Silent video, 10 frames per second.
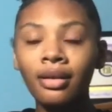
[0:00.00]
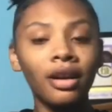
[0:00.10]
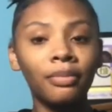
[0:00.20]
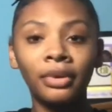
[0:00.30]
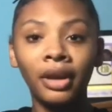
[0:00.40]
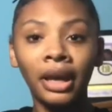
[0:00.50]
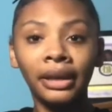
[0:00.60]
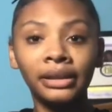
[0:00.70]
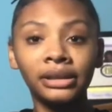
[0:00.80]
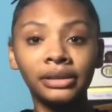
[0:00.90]
a couple
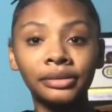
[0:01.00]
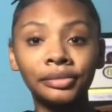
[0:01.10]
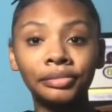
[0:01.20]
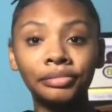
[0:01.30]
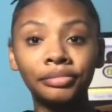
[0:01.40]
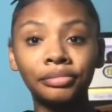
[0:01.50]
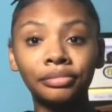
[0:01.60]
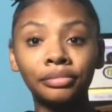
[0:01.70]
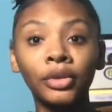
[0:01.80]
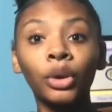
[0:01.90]
days.
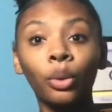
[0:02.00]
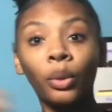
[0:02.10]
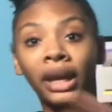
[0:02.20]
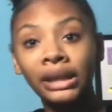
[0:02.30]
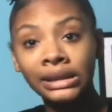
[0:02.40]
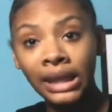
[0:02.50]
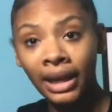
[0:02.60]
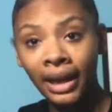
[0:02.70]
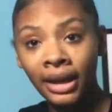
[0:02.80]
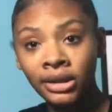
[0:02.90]

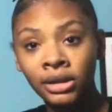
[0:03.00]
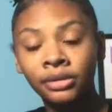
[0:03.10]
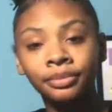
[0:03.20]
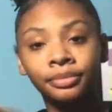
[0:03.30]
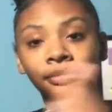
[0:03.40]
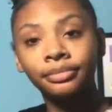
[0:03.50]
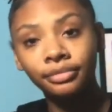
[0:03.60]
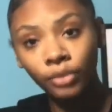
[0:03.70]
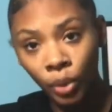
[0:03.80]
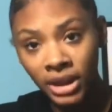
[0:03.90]
Wednesday, actually.
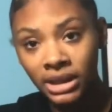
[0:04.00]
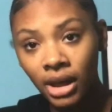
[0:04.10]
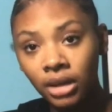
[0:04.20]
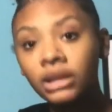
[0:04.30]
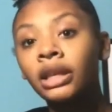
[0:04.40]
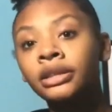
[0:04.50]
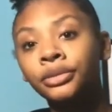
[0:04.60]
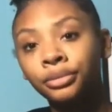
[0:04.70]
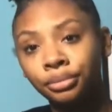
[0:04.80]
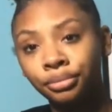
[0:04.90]
Wednesday. Stay
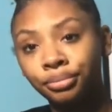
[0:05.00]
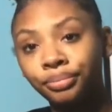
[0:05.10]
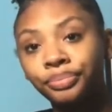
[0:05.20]
tuned.